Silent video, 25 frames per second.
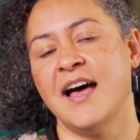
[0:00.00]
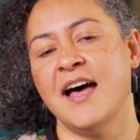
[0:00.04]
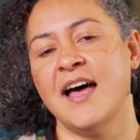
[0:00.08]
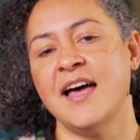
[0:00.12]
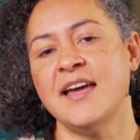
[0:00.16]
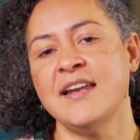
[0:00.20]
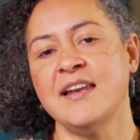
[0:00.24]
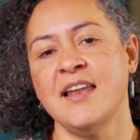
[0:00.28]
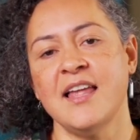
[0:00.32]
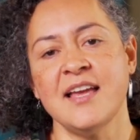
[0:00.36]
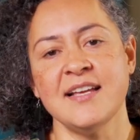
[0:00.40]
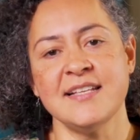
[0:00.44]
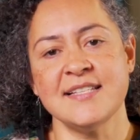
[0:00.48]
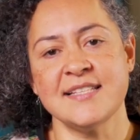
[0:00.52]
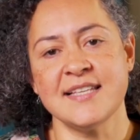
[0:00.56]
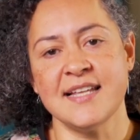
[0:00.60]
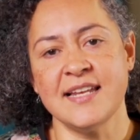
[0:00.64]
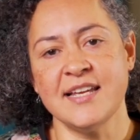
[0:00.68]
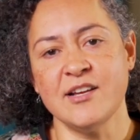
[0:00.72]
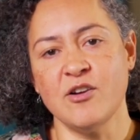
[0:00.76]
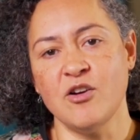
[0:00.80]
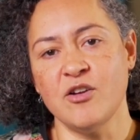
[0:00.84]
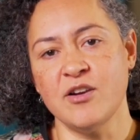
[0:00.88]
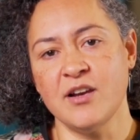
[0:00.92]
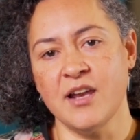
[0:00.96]
Unlike
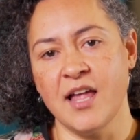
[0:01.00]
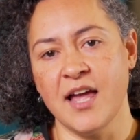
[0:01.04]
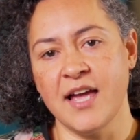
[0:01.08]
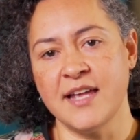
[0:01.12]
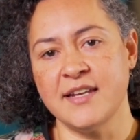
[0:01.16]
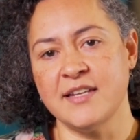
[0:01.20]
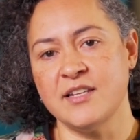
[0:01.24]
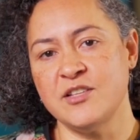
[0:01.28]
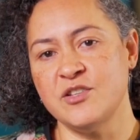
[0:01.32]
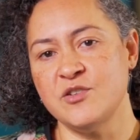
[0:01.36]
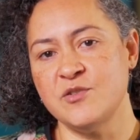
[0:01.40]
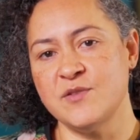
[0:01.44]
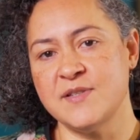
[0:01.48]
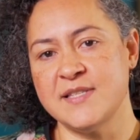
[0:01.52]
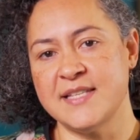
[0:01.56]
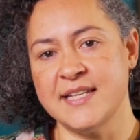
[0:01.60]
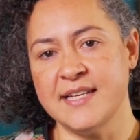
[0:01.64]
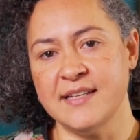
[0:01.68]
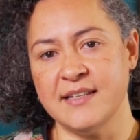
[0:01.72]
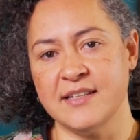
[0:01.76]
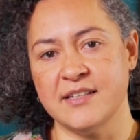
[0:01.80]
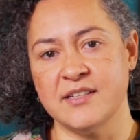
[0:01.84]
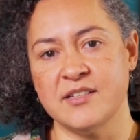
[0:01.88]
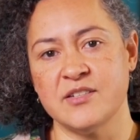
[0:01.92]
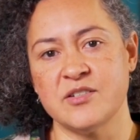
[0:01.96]
selling online in New
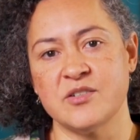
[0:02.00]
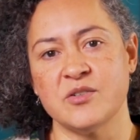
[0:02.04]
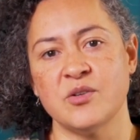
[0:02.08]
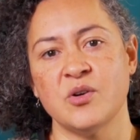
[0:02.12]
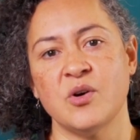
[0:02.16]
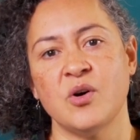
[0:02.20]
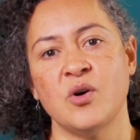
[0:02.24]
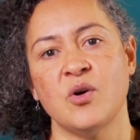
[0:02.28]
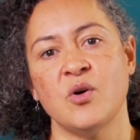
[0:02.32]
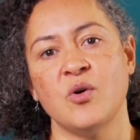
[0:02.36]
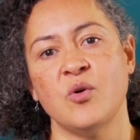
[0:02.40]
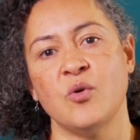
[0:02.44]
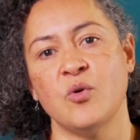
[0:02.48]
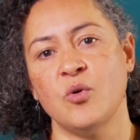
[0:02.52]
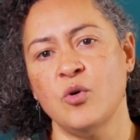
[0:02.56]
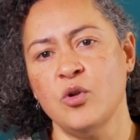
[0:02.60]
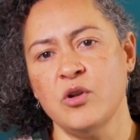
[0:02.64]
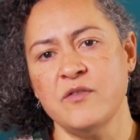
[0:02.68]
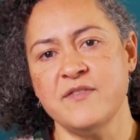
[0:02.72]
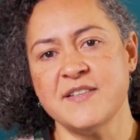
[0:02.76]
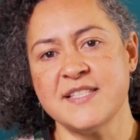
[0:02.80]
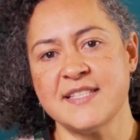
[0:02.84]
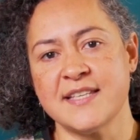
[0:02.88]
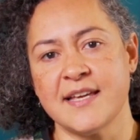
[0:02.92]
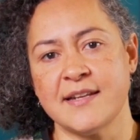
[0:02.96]
Zealand, all
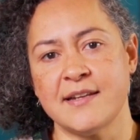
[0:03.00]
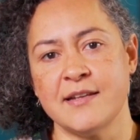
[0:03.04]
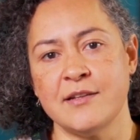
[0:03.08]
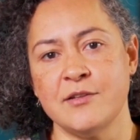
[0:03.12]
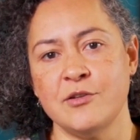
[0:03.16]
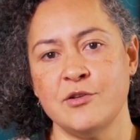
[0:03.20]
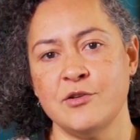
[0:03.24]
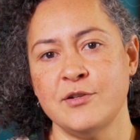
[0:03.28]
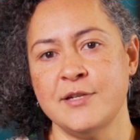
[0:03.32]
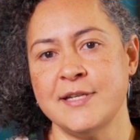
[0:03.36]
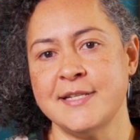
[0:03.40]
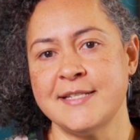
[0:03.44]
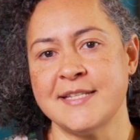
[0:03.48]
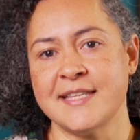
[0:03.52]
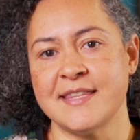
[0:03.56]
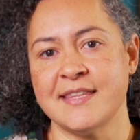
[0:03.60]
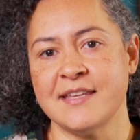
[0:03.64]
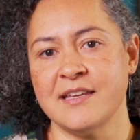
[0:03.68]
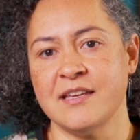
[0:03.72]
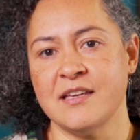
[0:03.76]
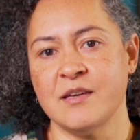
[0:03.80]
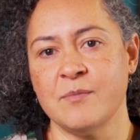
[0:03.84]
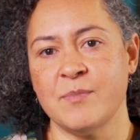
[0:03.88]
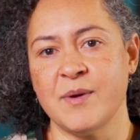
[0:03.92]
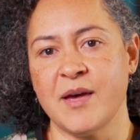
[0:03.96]
of a sudden you need to
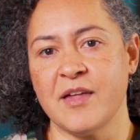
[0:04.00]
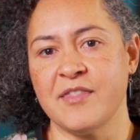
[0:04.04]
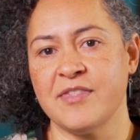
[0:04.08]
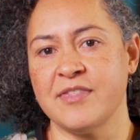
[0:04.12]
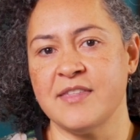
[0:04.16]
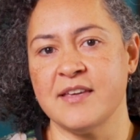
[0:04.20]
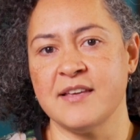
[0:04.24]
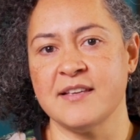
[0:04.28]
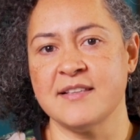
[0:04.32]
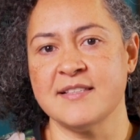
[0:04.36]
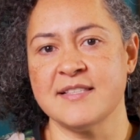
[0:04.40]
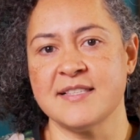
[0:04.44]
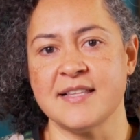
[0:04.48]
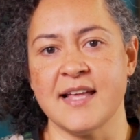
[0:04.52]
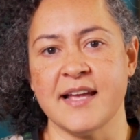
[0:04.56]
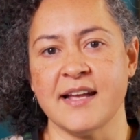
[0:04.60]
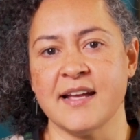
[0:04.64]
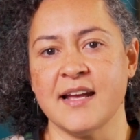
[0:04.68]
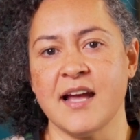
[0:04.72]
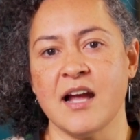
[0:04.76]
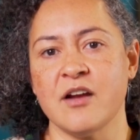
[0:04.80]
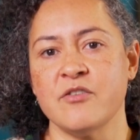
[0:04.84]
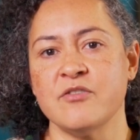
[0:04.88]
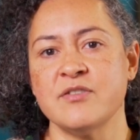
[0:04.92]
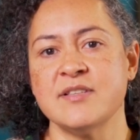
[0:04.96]
think about things like
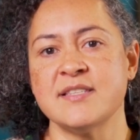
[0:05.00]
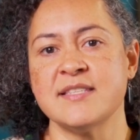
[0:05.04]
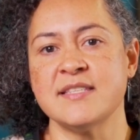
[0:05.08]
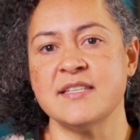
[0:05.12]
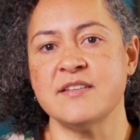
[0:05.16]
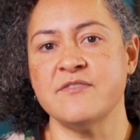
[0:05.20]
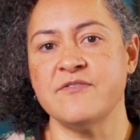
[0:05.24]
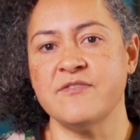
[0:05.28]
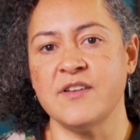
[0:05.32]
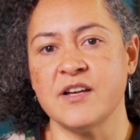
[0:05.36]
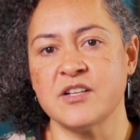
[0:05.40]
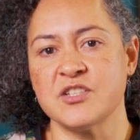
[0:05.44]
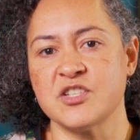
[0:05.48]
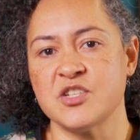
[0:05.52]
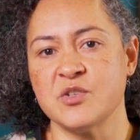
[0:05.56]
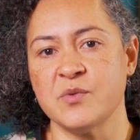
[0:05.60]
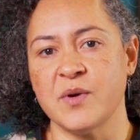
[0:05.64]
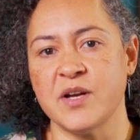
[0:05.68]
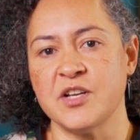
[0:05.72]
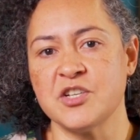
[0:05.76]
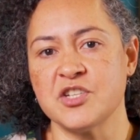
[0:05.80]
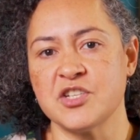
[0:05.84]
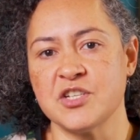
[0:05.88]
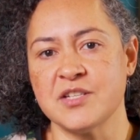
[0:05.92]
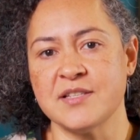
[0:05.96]
currency
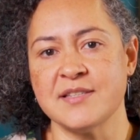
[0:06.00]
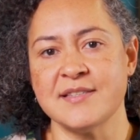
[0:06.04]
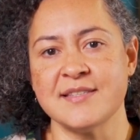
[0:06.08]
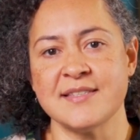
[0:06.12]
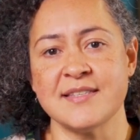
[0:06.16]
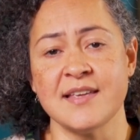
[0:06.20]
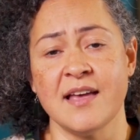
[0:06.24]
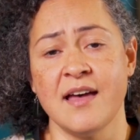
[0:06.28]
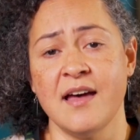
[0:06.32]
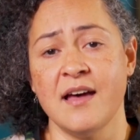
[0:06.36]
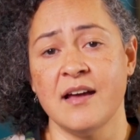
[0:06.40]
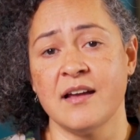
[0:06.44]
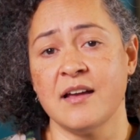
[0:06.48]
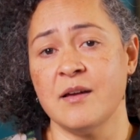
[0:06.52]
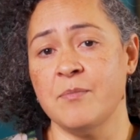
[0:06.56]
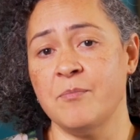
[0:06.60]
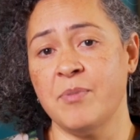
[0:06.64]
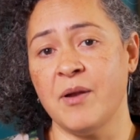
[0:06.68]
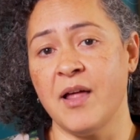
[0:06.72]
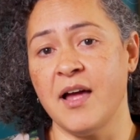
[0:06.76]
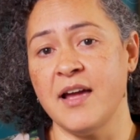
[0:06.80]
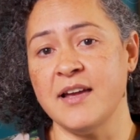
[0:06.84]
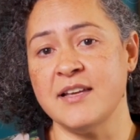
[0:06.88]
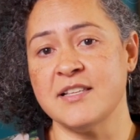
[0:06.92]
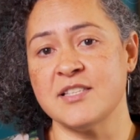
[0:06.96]
fluctuations,
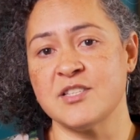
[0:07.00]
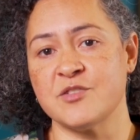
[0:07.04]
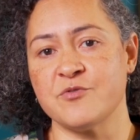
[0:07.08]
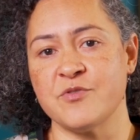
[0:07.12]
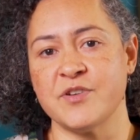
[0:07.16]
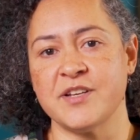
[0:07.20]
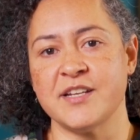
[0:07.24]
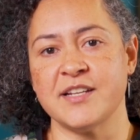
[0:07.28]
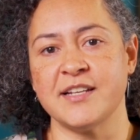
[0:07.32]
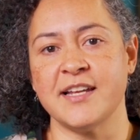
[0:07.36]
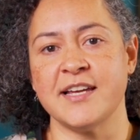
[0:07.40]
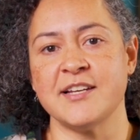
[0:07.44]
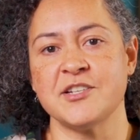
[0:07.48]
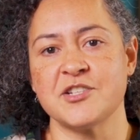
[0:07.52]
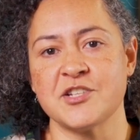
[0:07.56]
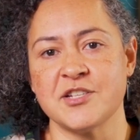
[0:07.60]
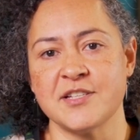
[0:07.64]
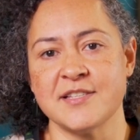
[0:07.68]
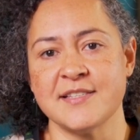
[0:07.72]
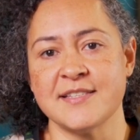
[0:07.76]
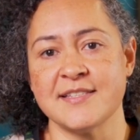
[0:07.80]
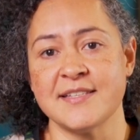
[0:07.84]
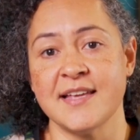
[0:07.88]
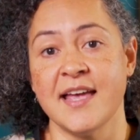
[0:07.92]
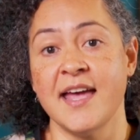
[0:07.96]
compliance
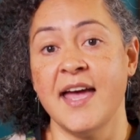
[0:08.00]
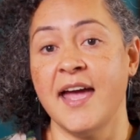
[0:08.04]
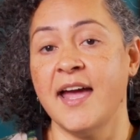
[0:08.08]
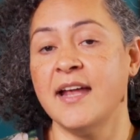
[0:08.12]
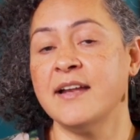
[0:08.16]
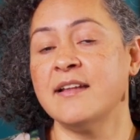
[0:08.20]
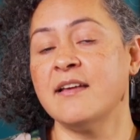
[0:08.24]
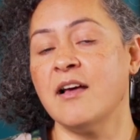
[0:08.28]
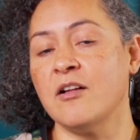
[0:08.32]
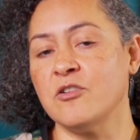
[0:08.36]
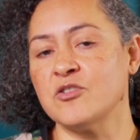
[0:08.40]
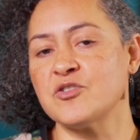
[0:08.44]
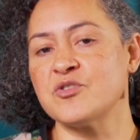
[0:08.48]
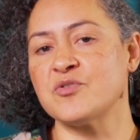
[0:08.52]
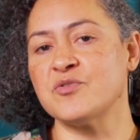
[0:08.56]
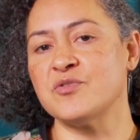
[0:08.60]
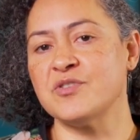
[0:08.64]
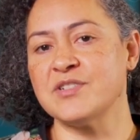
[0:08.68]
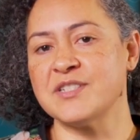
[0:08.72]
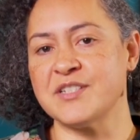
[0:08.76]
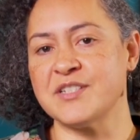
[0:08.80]
regulations, and cultural